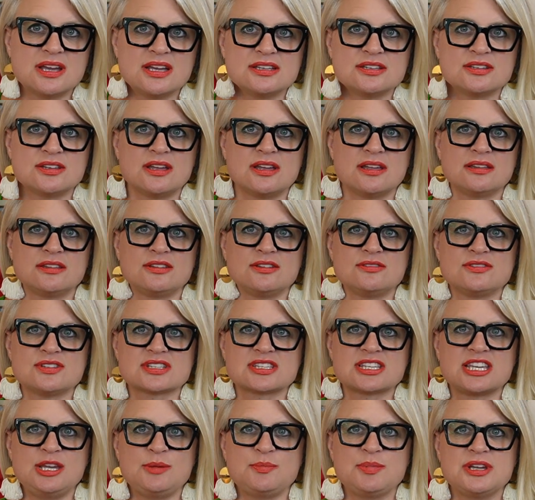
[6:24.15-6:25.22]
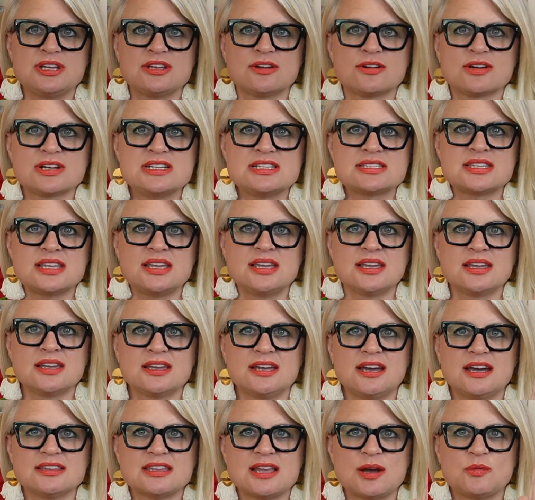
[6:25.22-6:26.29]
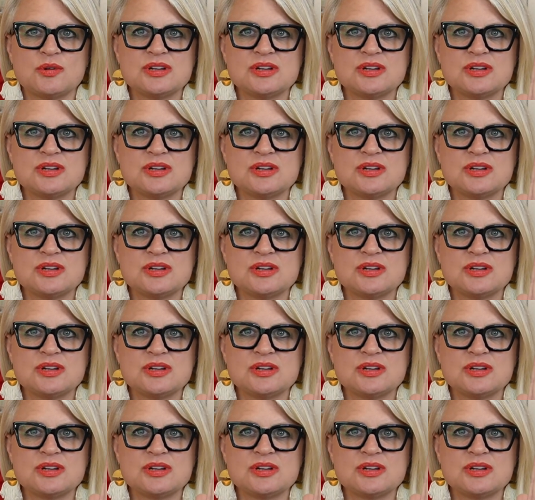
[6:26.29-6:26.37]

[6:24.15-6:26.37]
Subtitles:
and you just keep increasing on that